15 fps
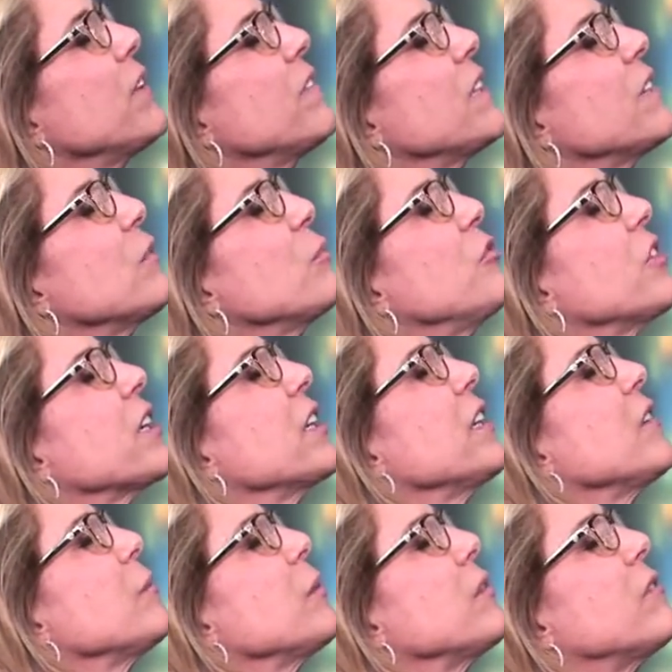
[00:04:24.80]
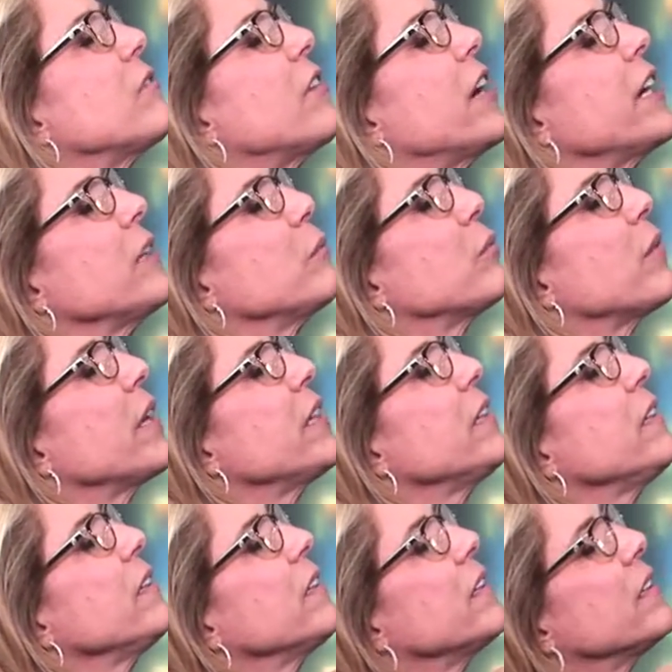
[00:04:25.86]
have to give them chicken that's been fried and breaded.
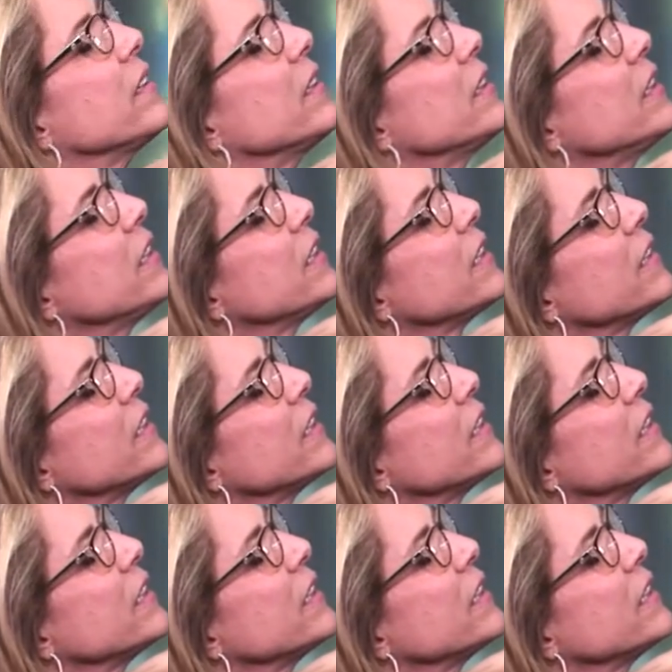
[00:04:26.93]
And